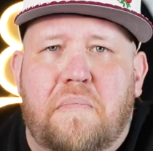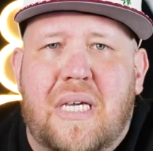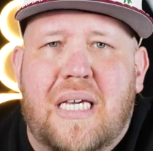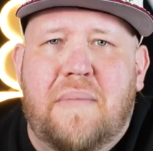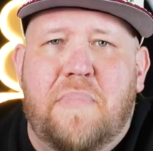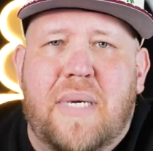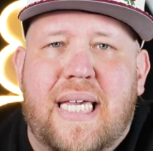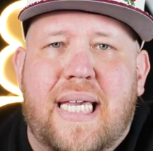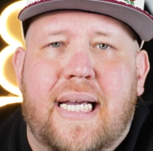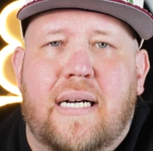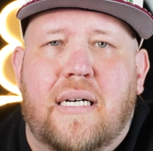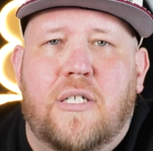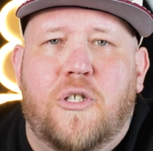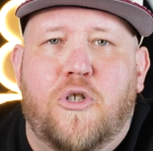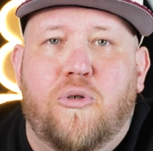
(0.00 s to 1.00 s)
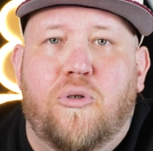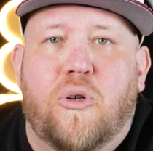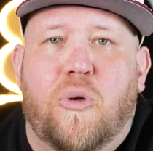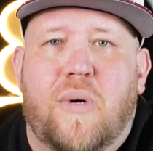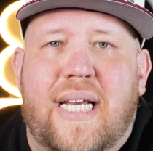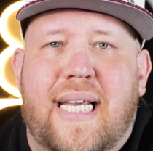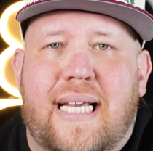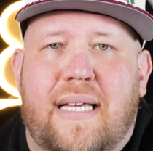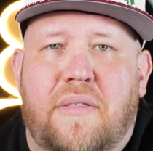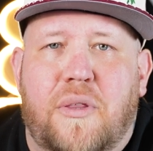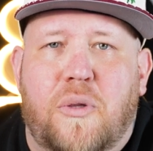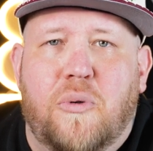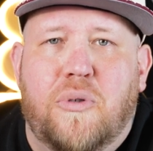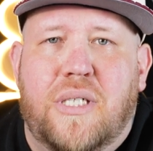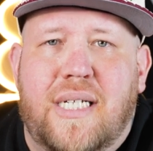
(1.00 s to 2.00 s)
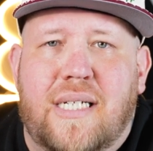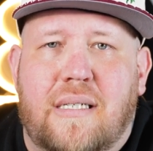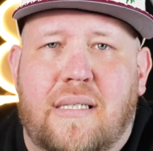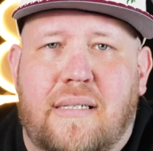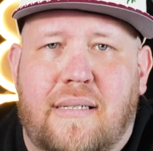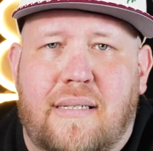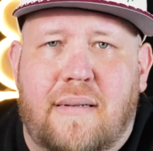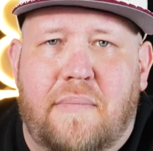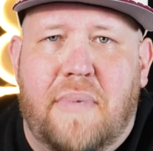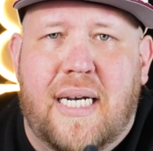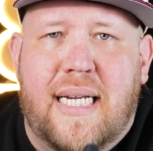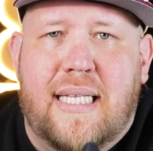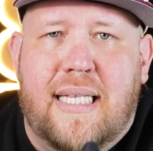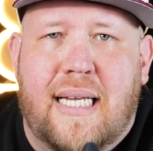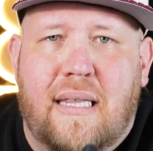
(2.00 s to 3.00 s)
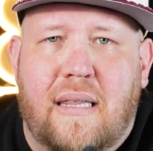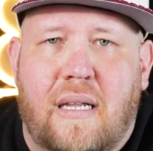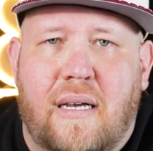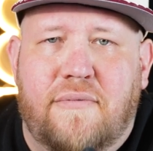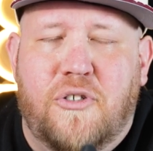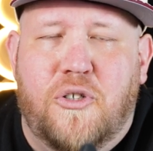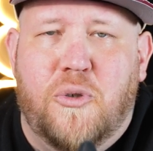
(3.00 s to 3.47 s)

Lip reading: me being a jewelry enthusiast and somebody that loves